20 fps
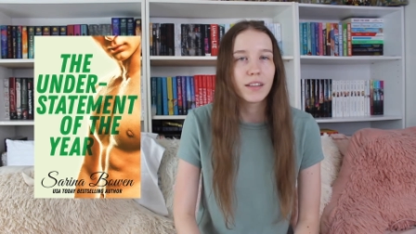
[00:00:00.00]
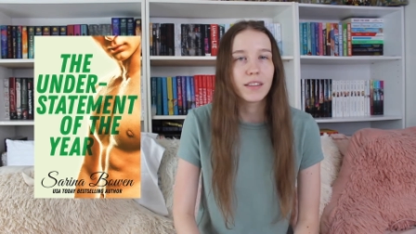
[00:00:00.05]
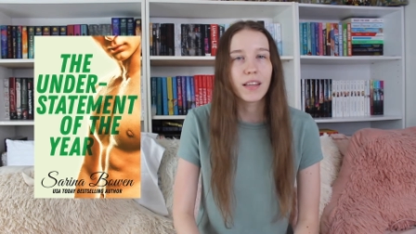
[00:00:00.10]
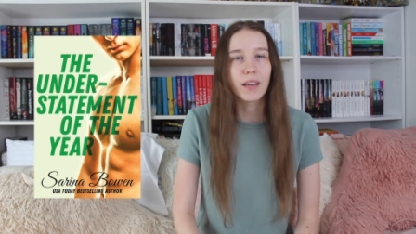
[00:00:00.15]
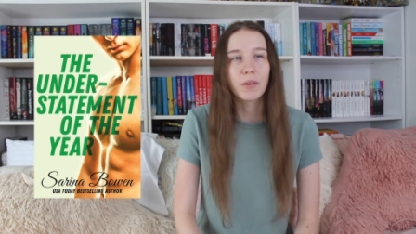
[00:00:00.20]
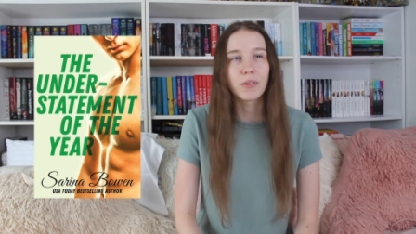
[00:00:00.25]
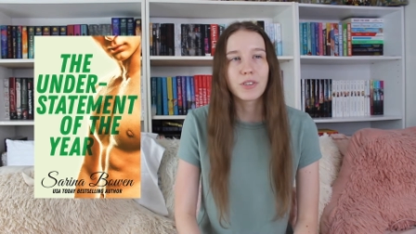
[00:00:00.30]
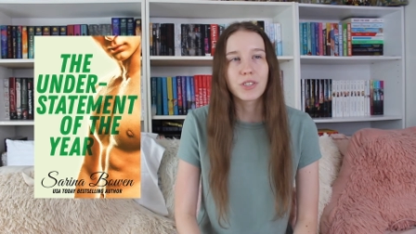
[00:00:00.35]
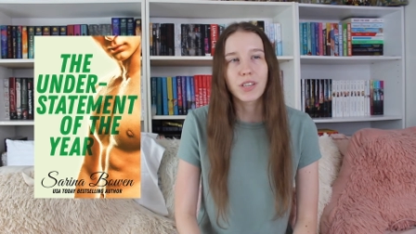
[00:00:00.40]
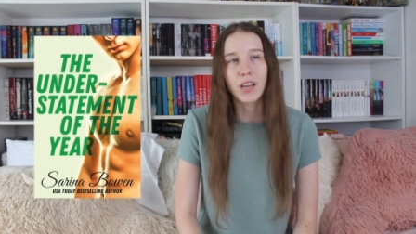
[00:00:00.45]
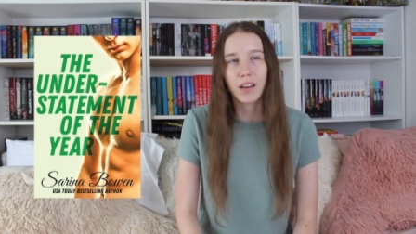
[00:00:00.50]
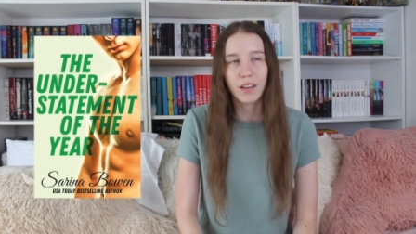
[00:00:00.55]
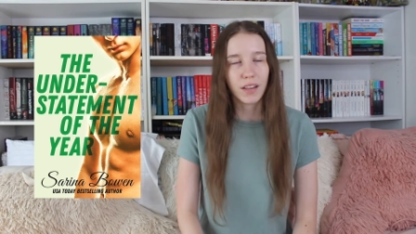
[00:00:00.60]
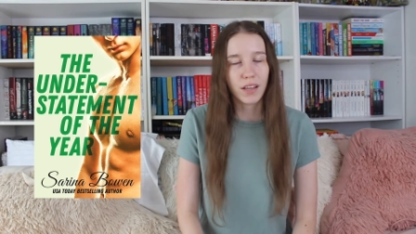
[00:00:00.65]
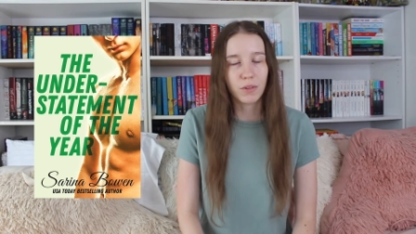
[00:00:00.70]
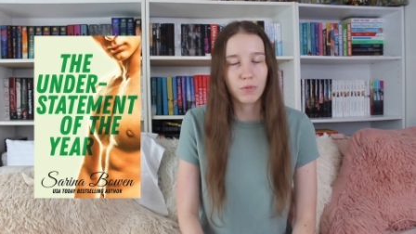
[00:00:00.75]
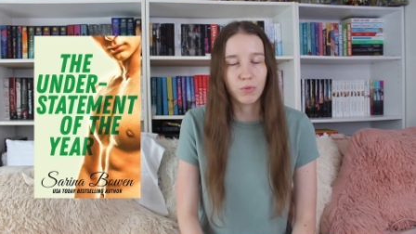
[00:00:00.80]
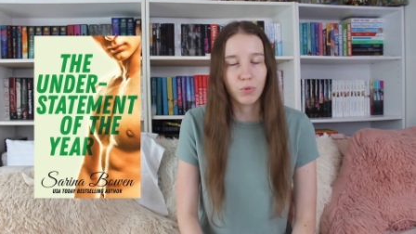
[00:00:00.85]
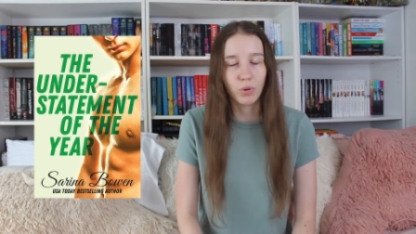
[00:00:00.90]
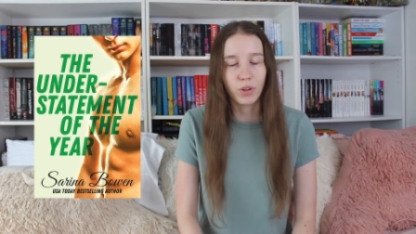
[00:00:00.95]
They were just kind of
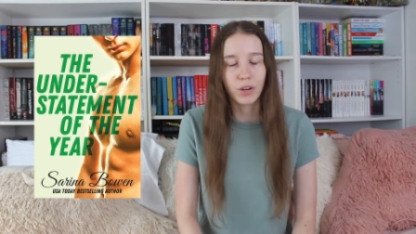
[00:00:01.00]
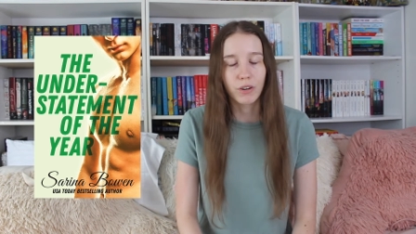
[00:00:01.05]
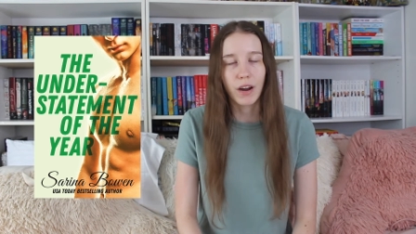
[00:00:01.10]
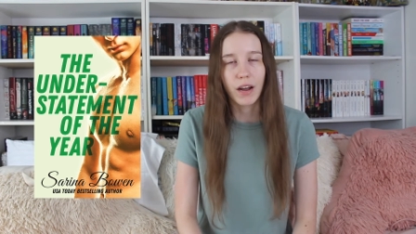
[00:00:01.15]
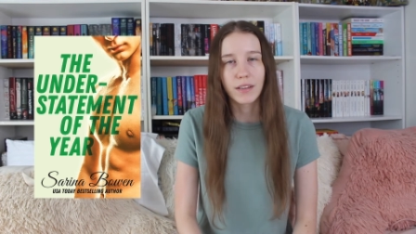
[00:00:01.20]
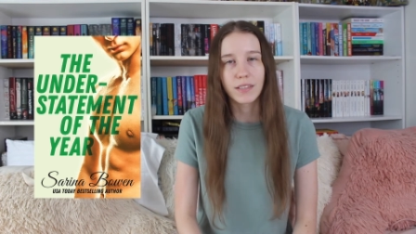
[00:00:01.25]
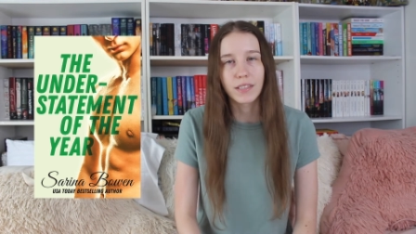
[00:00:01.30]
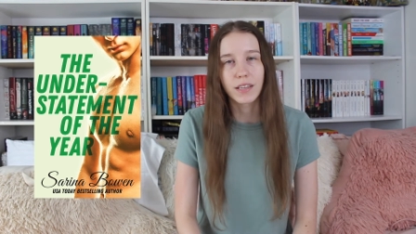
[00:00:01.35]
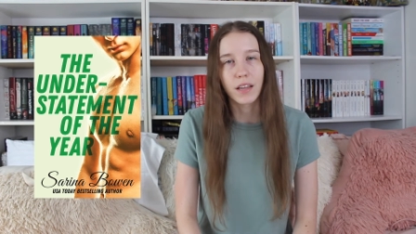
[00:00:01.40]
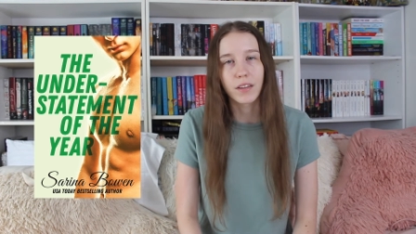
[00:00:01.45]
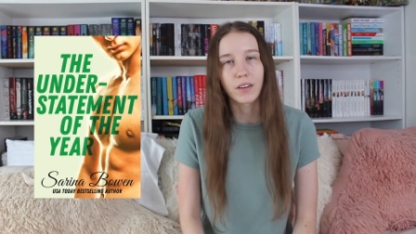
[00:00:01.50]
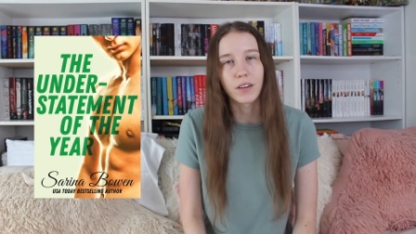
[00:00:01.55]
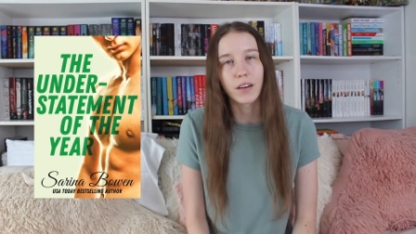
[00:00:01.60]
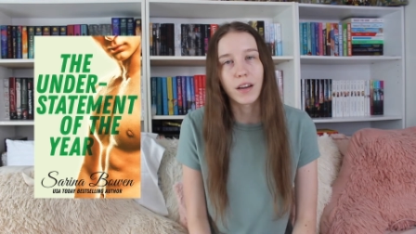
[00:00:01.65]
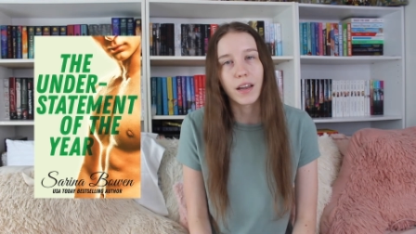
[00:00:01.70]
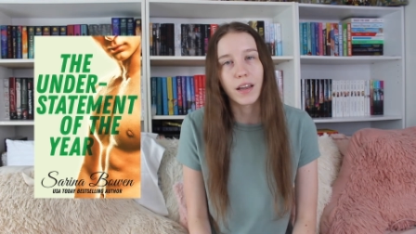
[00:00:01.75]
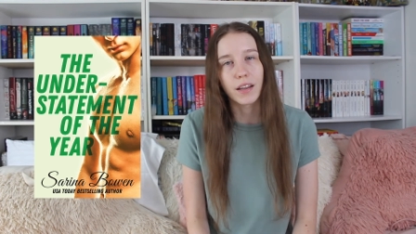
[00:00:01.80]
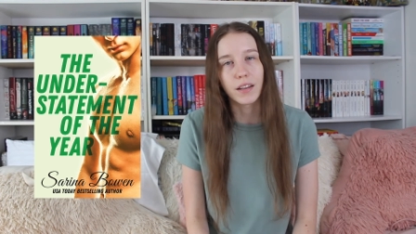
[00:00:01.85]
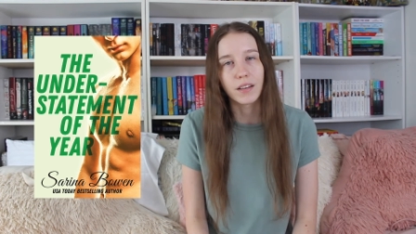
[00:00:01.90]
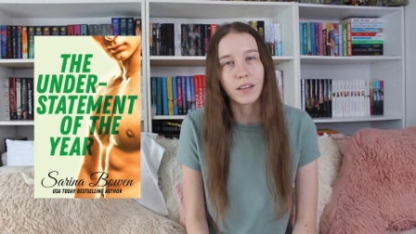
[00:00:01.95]
like fooling around together
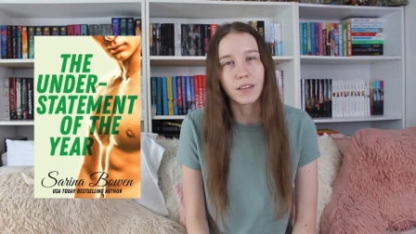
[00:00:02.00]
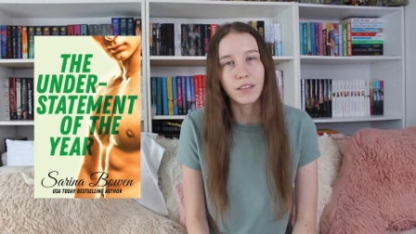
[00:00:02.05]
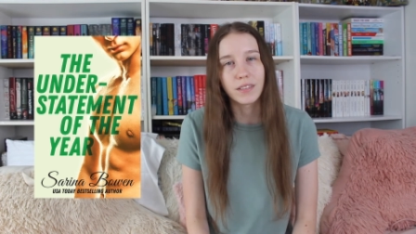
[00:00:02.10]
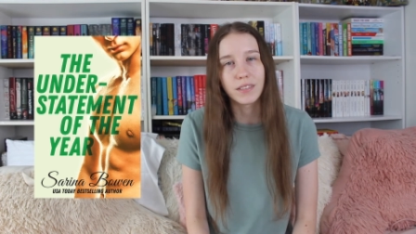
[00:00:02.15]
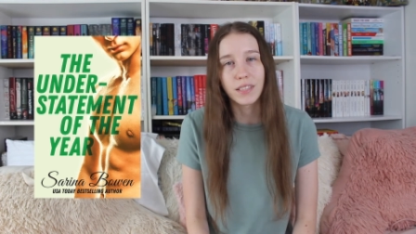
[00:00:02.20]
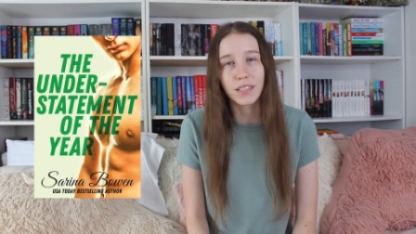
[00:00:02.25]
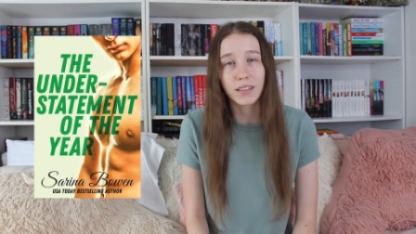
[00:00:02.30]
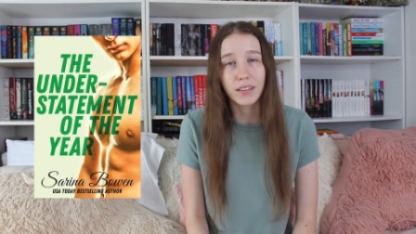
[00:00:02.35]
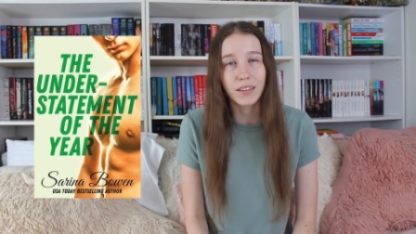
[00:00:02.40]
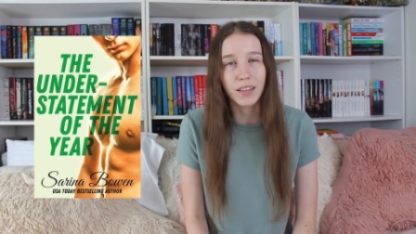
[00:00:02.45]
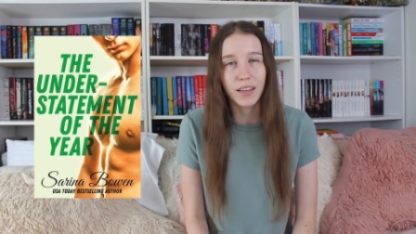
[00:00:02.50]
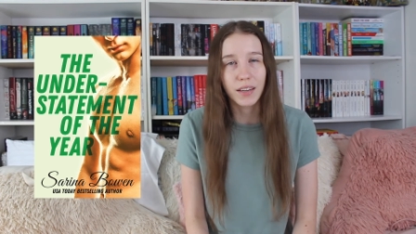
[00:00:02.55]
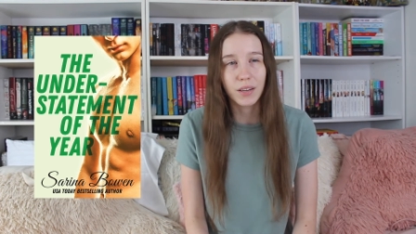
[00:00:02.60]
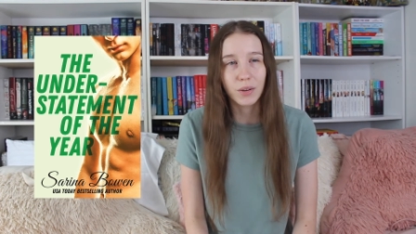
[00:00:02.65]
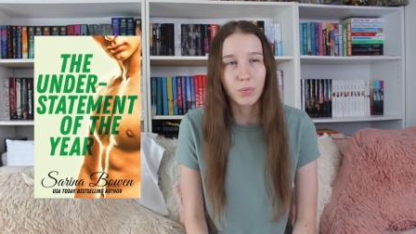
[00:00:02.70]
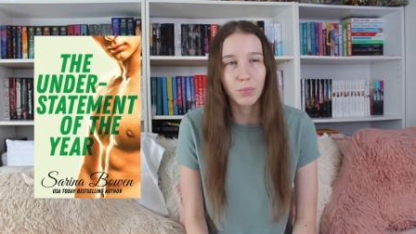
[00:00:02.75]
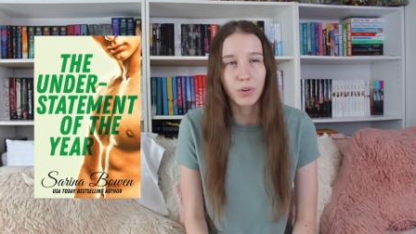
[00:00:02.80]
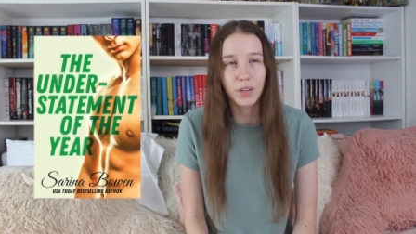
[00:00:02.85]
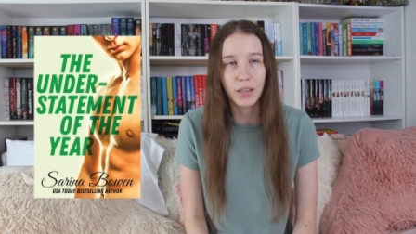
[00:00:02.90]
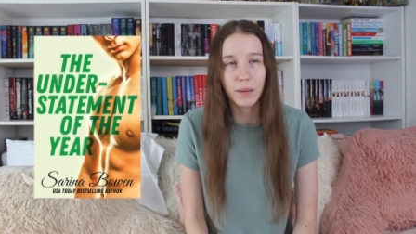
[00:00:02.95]
and didn't
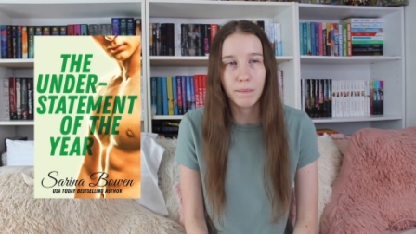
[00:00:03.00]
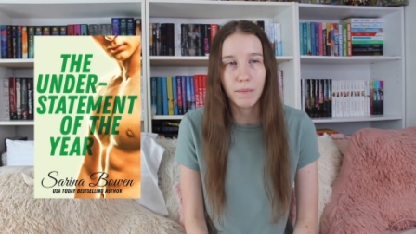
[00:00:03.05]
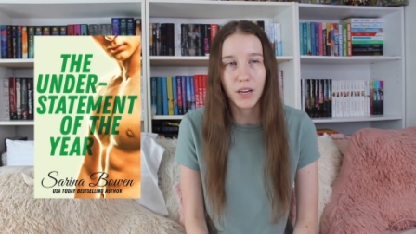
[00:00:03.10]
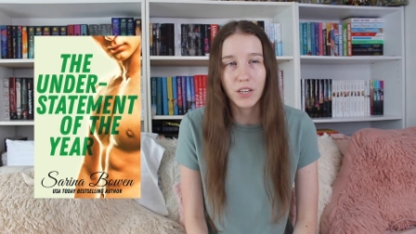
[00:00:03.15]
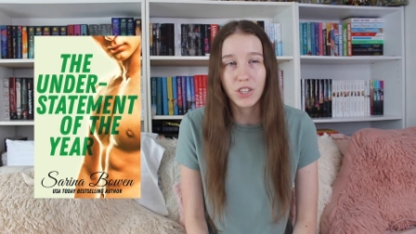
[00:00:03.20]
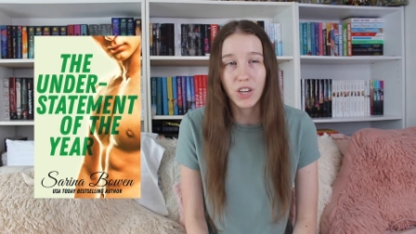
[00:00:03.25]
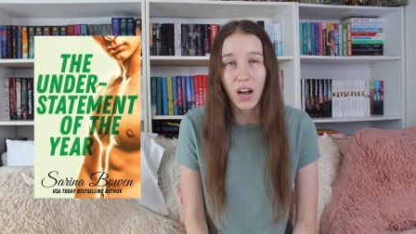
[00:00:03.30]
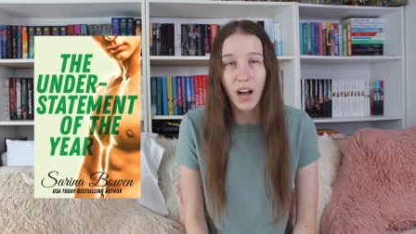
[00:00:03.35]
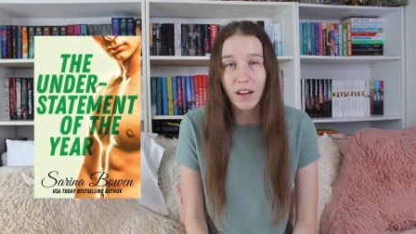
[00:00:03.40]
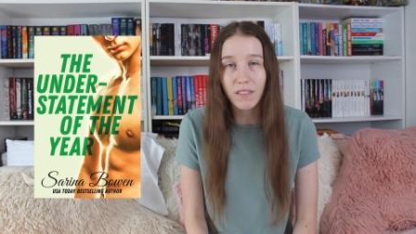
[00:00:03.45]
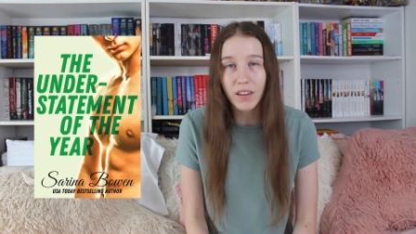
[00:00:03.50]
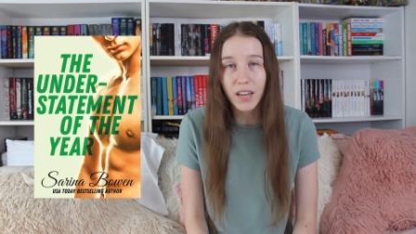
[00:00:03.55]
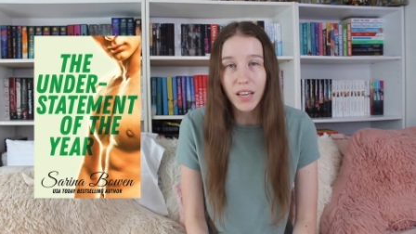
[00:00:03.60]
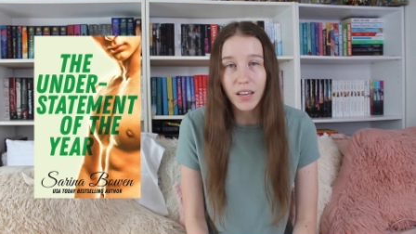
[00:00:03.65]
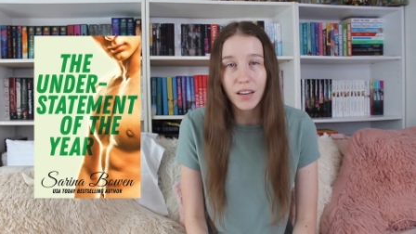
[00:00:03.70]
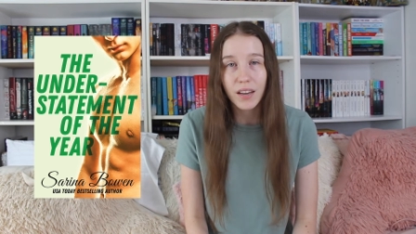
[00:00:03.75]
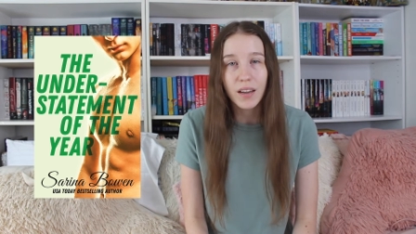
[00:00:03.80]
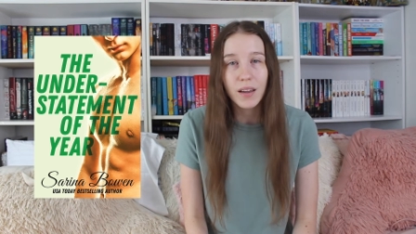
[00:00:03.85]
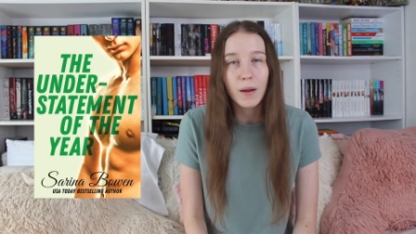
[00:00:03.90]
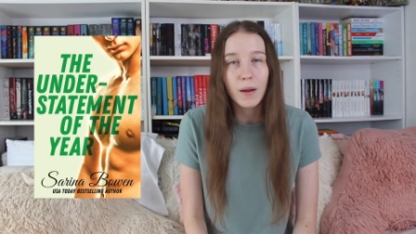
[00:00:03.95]
think really much of it.